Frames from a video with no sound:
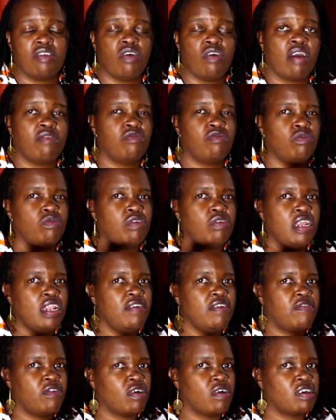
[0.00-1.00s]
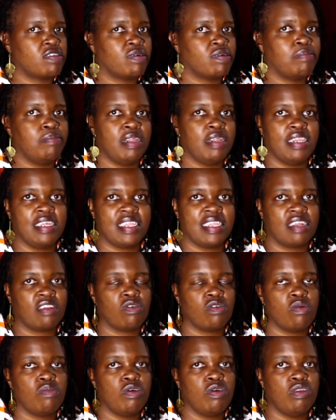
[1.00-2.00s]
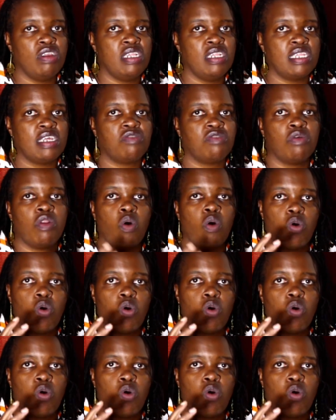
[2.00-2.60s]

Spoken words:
you have to really focus on building that community that will